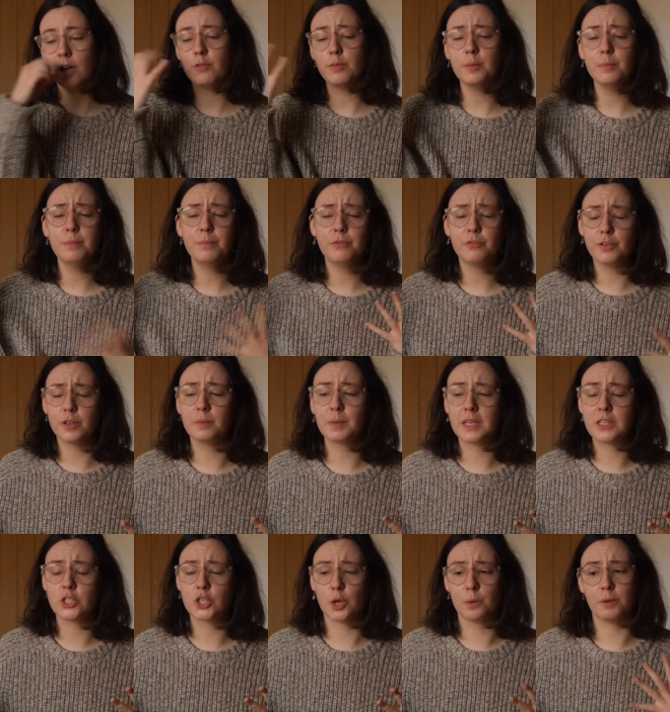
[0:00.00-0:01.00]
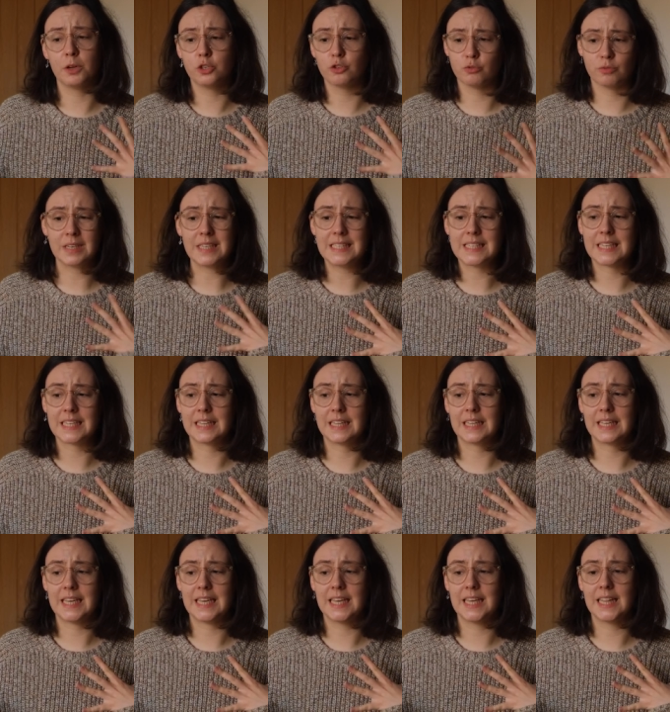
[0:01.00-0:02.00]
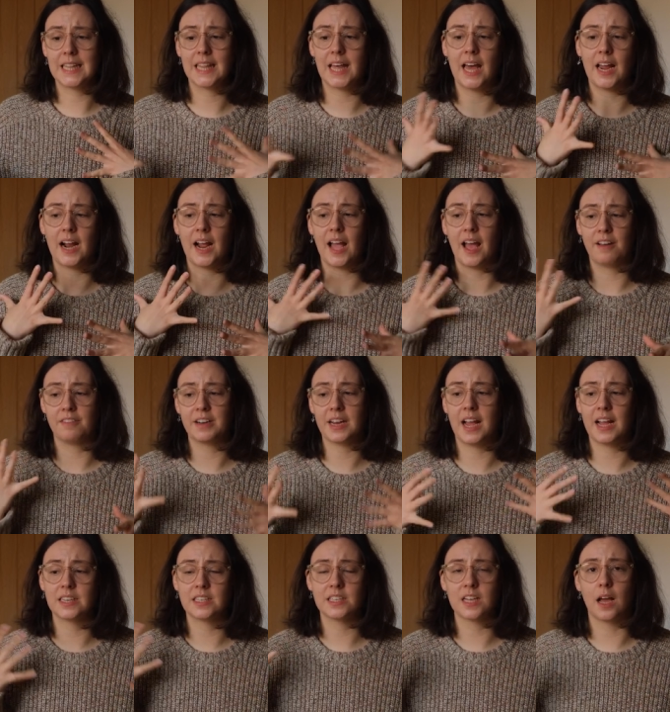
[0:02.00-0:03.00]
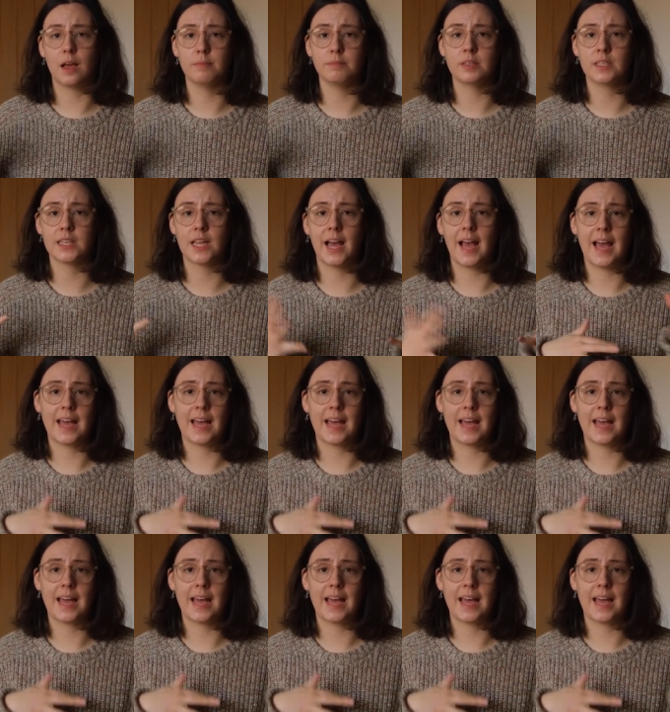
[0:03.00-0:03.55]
I've been feeling so much recently that I haven't had time to